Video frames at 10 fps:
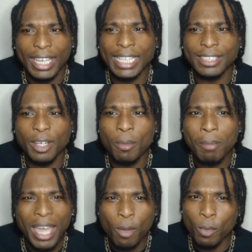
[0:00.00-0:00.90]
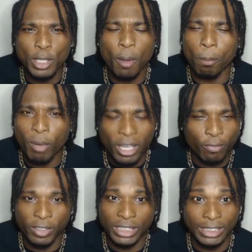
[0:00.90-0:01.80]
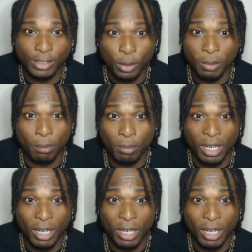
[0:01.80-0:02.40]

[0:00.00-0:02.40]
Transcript: It don't matter what your boyfriend is doing, bro.